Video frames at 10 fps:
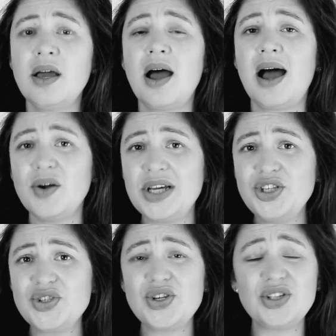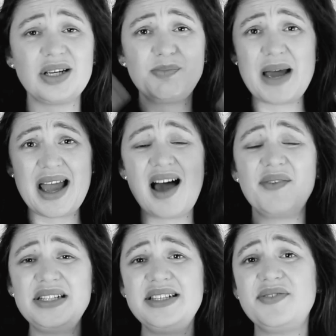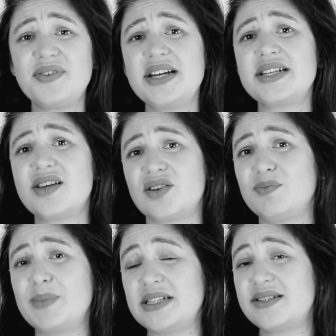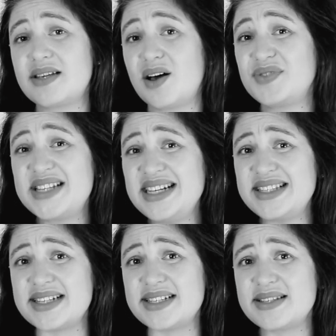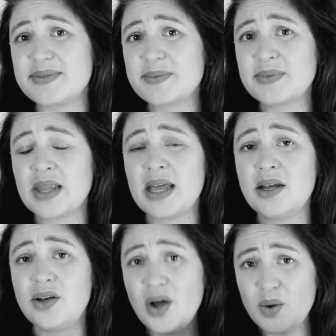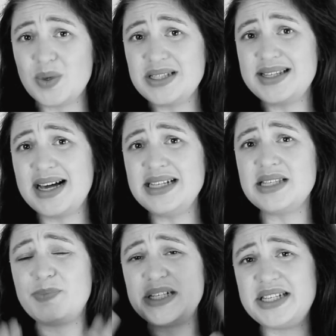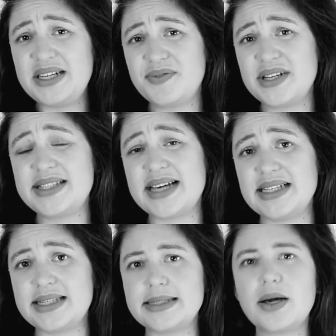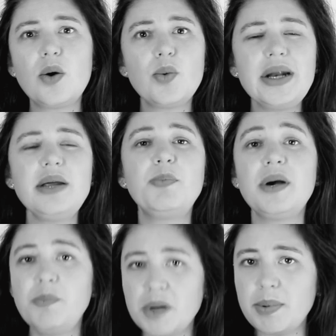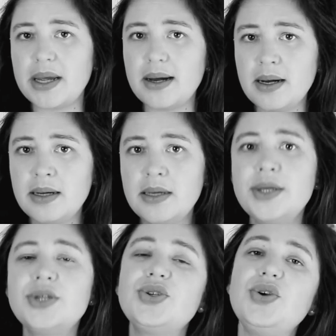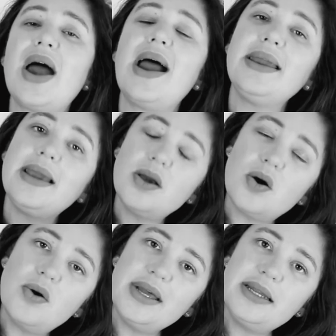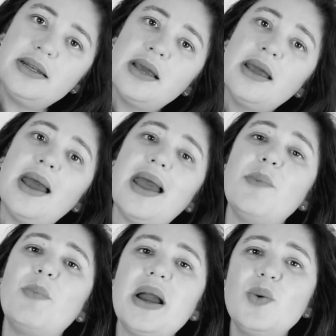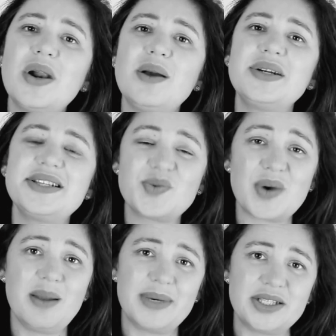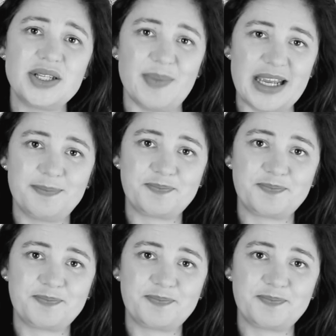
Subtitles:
How can you sort it? By having different assortments of sizes. Not one size, but different sizes, already pre-prepared, so I can go in and buy whatever is relevant to me.